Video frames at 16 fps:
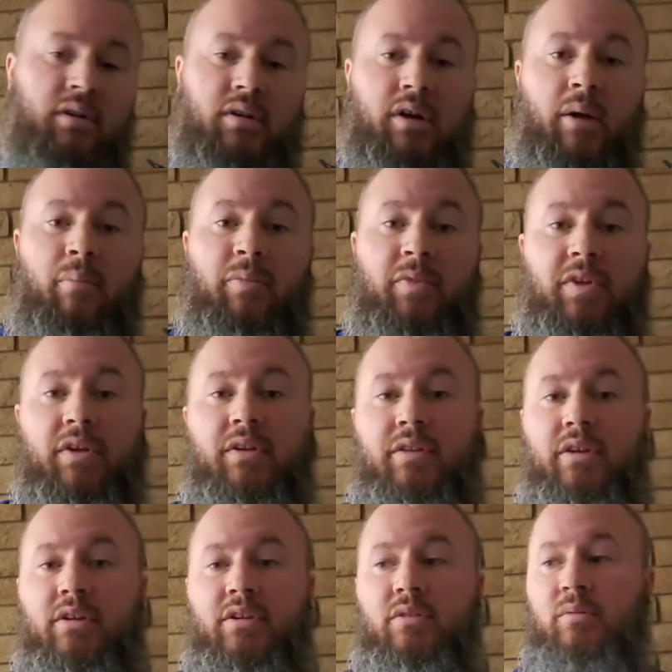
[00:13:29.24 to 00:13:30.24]
I'm thinking
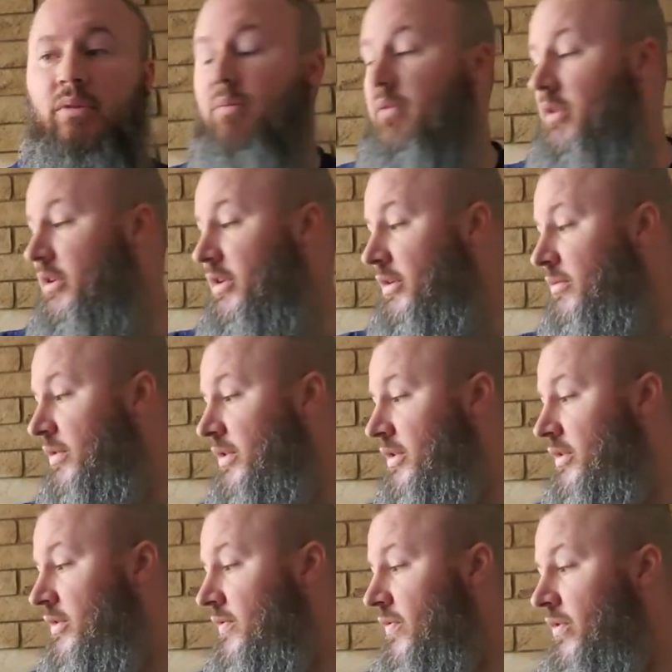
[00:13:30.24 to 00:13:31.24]
that should be plenty
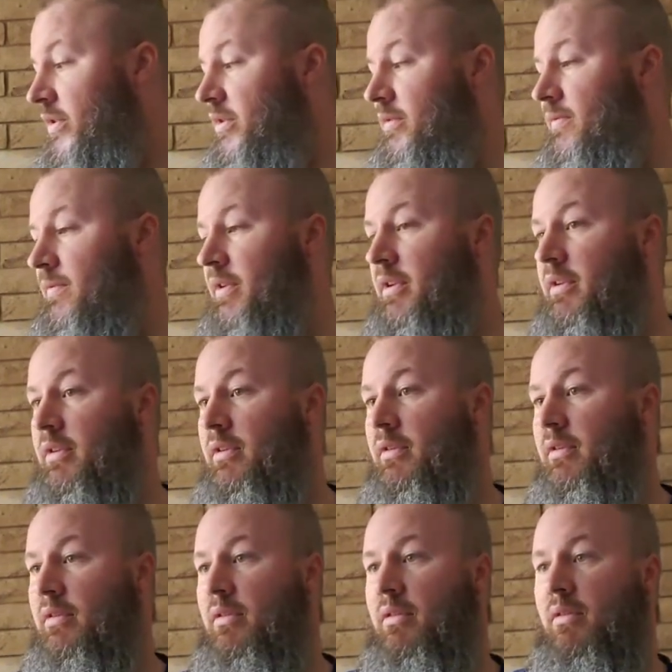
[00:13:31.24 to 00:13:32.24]
because for this
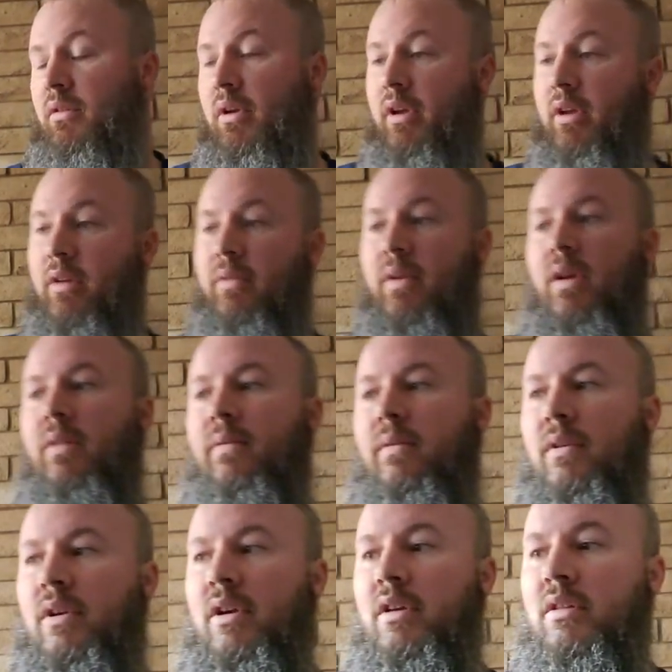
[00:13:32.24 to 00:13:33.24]
fender, I have half a
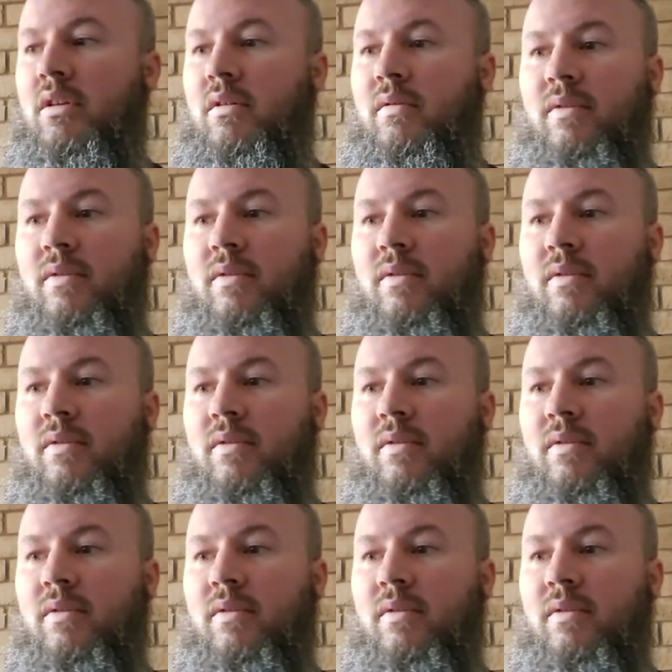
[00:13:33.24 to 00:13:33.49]
can left.